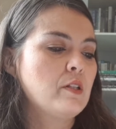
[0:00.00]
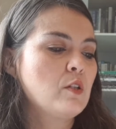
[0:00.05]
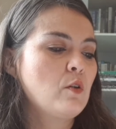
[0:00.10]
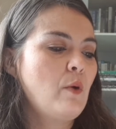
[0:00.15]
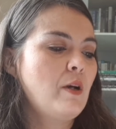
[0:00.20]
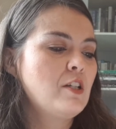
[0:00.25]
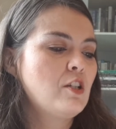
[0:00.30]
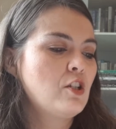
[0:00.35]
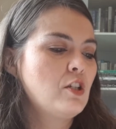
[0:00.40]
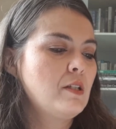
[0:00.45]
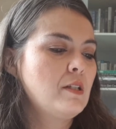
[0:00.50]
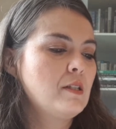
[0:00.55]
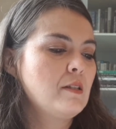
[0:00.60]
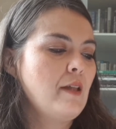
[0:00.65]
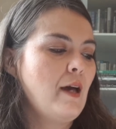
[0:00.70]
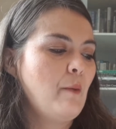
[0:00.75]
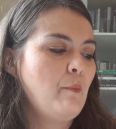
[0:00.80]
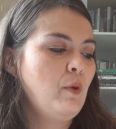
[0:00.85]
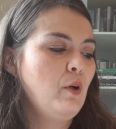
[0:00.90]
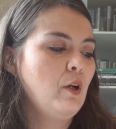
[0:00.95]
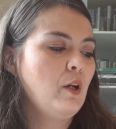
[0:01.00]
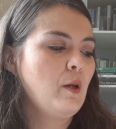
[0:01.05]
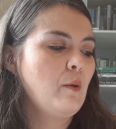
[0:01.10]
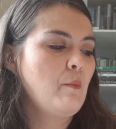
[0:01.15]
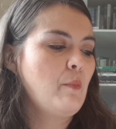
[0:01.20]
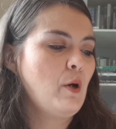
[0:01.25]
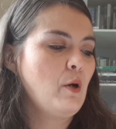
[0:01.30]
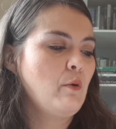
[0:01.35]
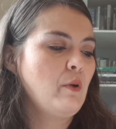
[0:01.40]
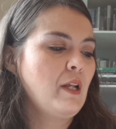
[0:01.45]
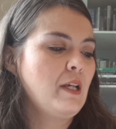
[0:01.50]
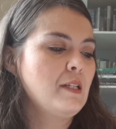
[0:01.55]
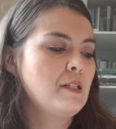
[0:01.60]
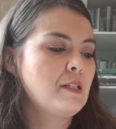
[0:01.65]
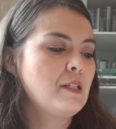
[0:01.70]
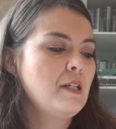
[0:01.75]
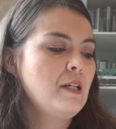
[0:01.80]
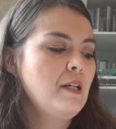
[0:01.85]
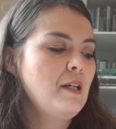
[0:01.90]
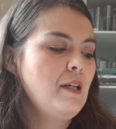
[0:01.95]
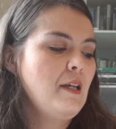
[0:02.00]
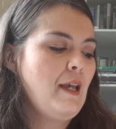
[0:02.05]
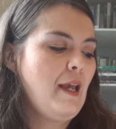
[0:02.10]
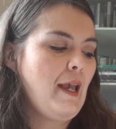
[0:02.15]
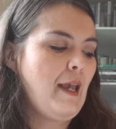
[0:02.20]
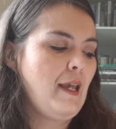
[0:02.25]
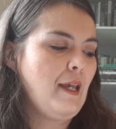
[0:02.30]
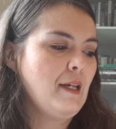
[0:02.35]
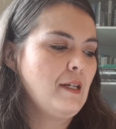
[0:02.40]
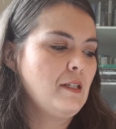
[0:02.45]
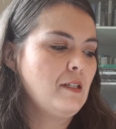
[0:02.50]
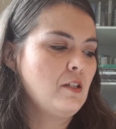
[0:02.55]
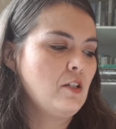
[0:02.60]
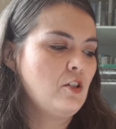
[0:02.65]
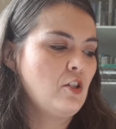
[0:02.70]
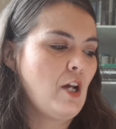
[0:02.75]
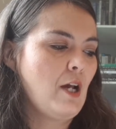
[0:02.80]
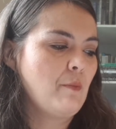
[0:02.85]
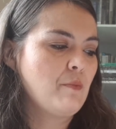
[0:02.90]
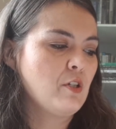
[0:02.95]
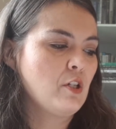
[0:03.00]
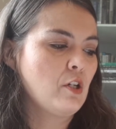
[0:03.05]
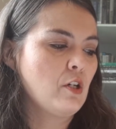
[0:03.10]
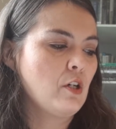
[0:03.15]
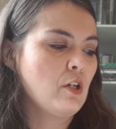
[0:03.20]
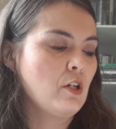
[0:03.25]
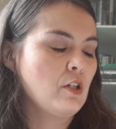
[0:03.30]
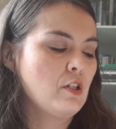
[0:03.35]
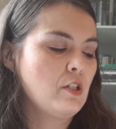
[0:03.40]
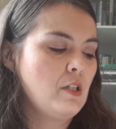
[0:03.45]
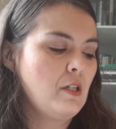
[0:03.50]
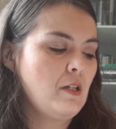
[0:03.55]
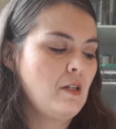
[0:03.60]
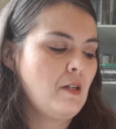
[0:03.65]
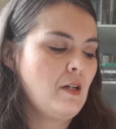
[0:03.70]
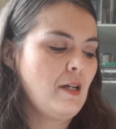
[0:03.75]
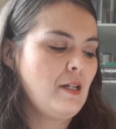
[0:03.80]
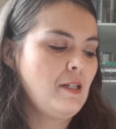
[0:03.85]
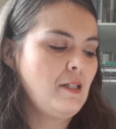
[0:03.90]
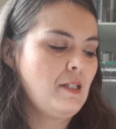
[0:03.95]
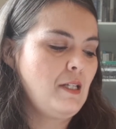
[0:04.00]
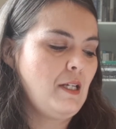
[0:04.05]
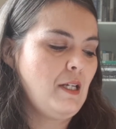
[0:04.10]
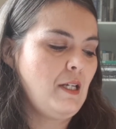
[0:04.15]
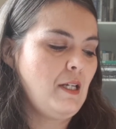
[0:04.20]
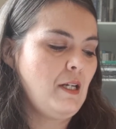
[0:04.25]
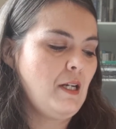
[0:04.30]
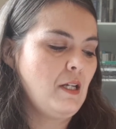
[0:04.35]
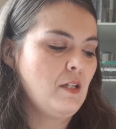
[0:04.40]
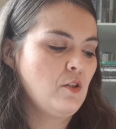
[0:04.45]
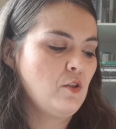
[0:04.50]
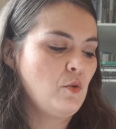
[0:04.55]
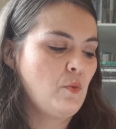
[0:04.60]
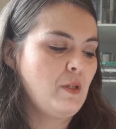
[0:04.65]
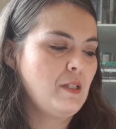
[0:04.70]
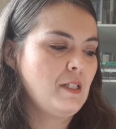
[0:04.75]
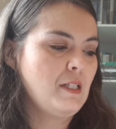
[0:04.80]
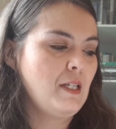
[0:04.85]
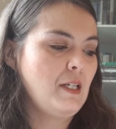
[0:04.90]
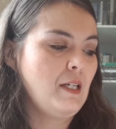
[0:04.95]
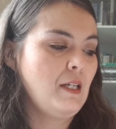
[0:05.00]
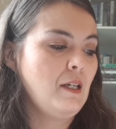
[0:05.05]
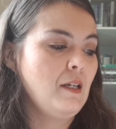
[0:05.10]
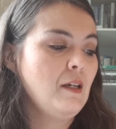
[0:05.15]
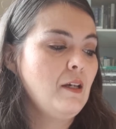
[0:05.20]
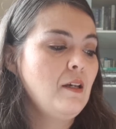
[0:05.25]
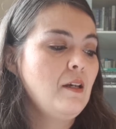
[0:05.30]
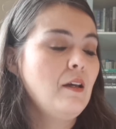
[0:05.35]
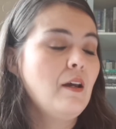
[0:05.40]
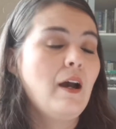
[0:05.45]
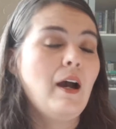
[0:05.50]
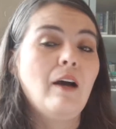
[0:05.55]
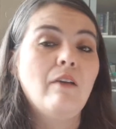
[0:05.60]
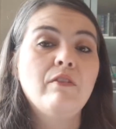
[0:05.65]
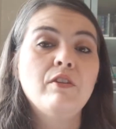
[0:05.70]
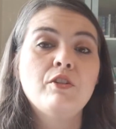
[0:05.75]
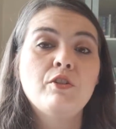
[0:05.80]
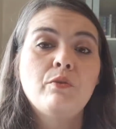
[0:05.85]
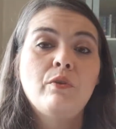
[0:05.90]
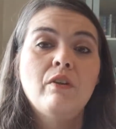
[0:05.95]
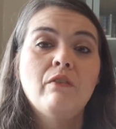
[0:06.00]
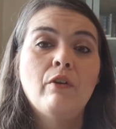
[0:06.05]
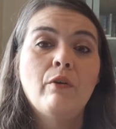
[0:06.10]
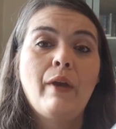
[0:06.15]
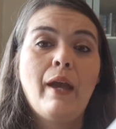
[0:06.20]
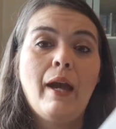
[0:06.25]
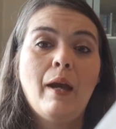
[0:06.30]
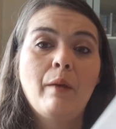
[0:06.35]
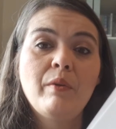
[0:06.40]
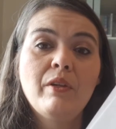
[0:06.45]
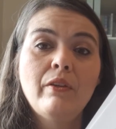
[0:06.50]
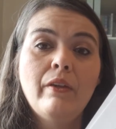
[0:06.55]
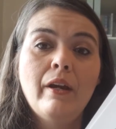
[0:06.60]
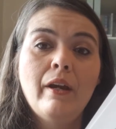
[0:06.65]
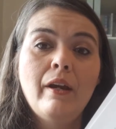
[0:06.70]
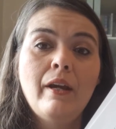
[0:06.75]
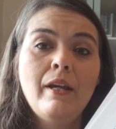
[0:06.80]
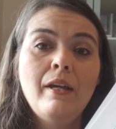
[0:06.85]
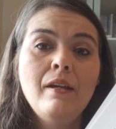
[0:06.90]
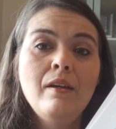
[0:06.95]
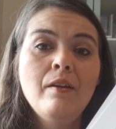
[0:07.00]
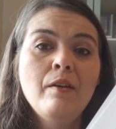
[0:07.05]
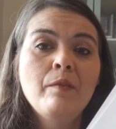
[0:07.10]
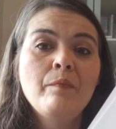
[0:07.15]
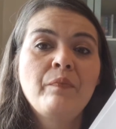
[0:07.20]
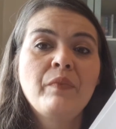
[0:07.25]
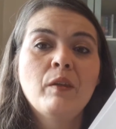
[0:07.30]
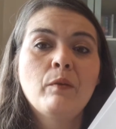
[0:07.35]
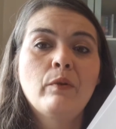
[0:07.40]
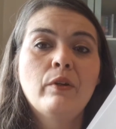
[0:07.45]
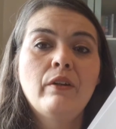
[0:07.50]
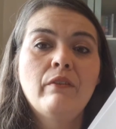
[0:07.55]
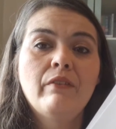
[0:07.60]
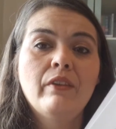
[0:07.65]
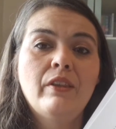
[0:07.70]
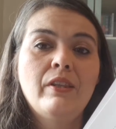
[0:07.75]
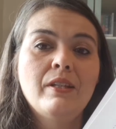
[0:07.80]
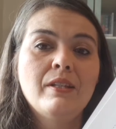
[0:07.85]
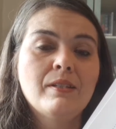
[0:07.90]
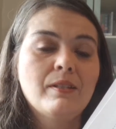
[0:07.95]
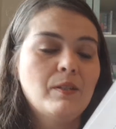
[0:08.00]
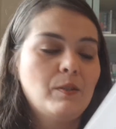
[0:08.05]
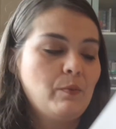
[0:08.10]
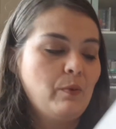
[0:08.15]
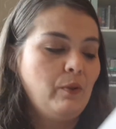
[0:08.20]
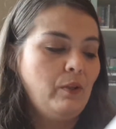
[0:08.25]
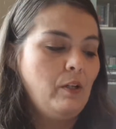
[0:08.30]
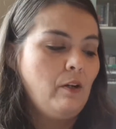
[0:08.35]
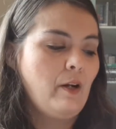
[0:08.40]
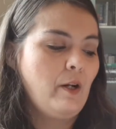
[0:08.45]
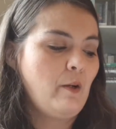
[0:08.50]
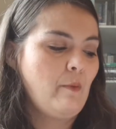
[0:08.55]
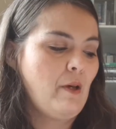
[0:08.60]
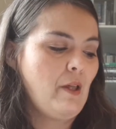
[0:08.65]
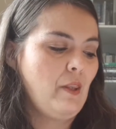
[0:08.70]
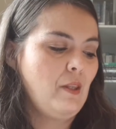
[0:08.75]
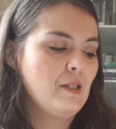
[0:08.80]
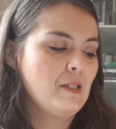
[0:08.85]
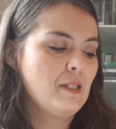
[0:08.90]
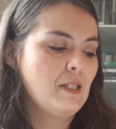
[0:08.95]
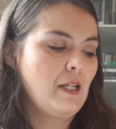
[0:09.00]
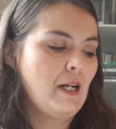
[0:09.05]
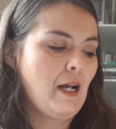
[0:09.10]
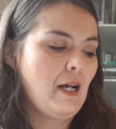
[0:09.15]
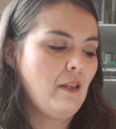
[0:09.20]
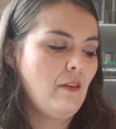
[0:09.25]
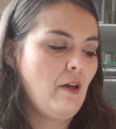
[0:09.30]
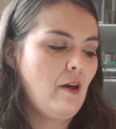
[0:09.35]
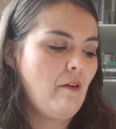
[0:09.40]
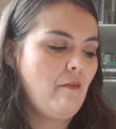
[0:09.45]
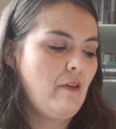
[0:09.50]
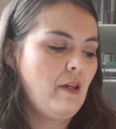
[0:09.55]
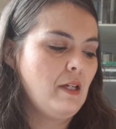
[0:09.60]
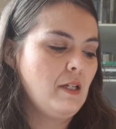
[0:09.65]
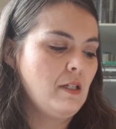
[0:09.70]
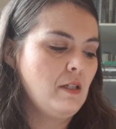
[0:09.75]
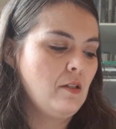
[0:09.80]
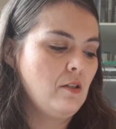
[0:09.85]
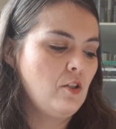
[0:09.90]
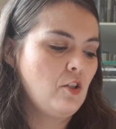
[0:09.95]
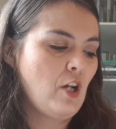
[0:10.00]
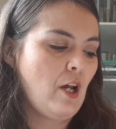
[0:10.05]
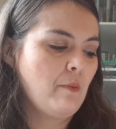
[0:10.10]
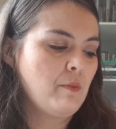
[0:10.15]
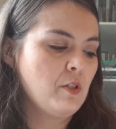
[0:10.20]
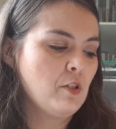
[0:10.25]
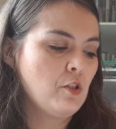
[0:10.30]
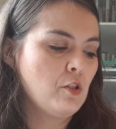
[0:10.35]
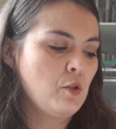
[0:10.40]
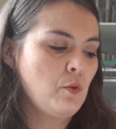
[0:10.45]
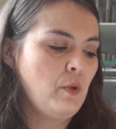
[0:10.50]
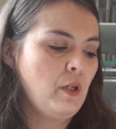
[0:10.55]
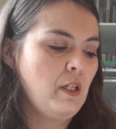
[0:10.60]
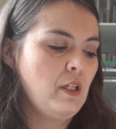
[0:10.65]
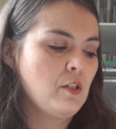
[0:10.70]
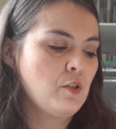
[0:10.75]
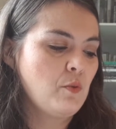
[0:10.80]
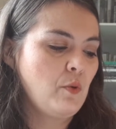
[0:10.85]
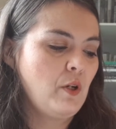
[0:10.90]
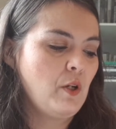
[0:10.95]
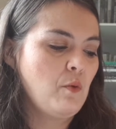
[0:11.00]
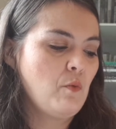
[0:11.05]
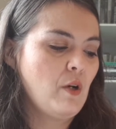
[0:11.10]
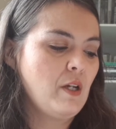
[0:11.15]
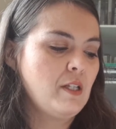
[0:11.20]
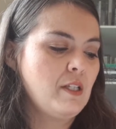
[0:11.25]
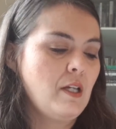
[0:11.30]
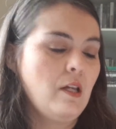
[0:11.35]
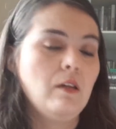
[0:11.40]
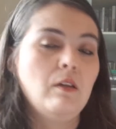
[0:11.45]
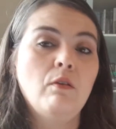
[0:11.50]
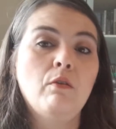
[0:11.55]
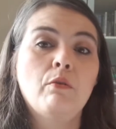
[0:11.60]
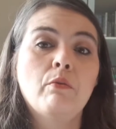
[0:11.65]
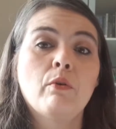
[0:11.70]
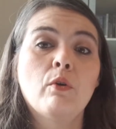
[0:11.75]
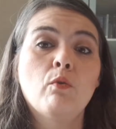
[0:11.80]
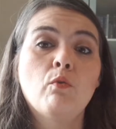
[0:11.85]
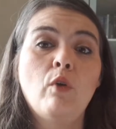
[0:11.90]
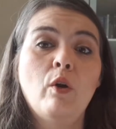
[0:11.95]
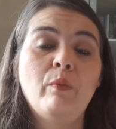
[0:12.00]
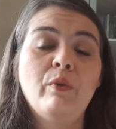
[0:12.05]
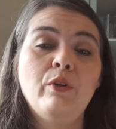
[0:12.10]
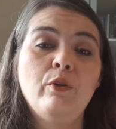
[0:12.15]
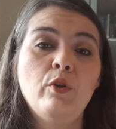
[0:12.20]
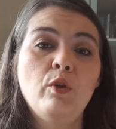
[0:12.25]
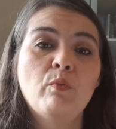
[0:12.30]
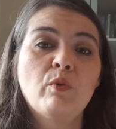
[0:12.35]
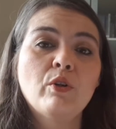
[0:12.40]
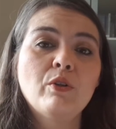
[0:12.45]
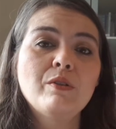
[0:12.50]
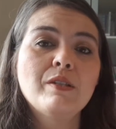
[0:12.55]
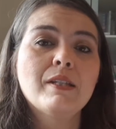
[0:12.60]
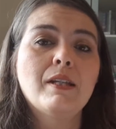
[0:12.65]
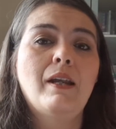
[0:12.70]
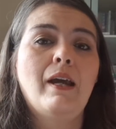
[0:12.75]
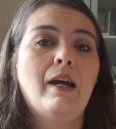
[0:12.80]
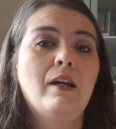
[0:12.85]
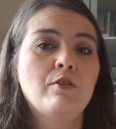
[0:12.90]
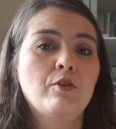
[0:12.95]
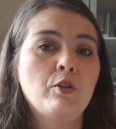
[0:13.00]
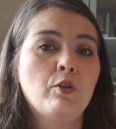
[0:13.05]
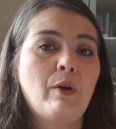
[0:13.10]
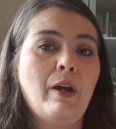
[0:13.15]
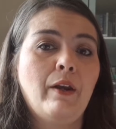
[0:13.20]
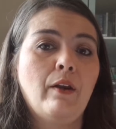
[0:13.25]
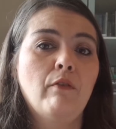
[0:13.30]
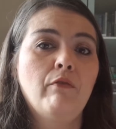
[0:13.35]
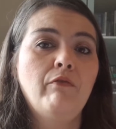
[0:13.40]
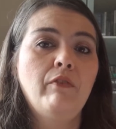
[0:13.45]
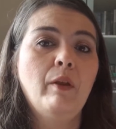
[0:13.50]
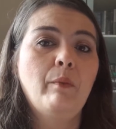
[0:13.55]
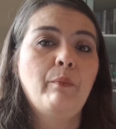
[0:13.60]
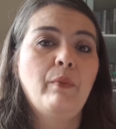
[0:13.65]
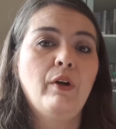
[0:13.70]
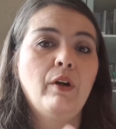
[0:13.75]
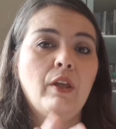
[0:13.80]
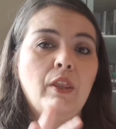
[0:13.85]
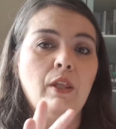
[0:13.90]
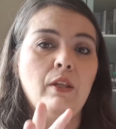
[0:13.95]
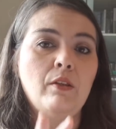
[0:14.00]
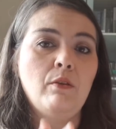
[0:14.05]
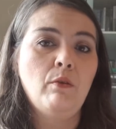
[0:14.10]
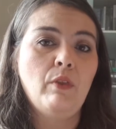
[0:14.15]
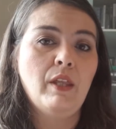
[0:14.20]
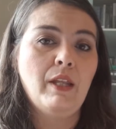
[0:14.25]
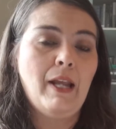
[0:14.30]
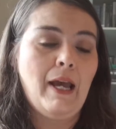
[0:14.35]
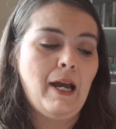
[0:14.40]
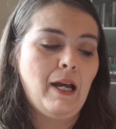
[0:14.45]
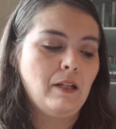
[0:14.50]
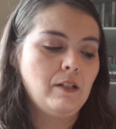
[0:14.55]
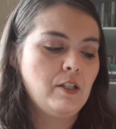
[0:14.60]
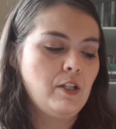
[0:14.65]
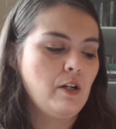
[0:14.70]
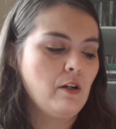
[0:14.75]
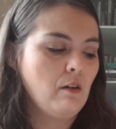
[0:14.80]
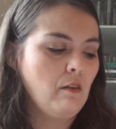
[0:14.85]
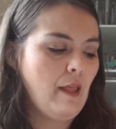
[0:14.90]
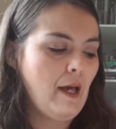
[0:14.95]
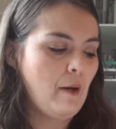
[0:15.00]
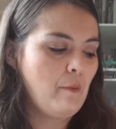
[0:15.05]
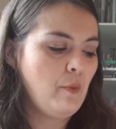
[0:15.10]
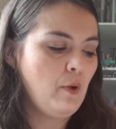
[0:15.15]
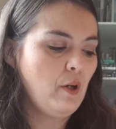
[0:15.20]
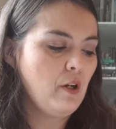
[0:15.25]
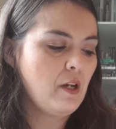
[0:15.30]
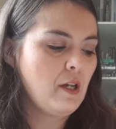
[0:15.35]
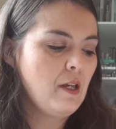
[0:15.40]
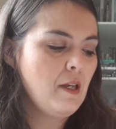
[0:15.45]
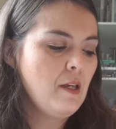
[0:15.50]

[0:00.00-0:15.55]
Questions lap book component, and chapters 19 and 20 have you doing vocabulary. One of the things that's really great about this that I love is chapters 20 and 21 take you through Roman numerals, and it has you create a flip book that you then add to your lap book.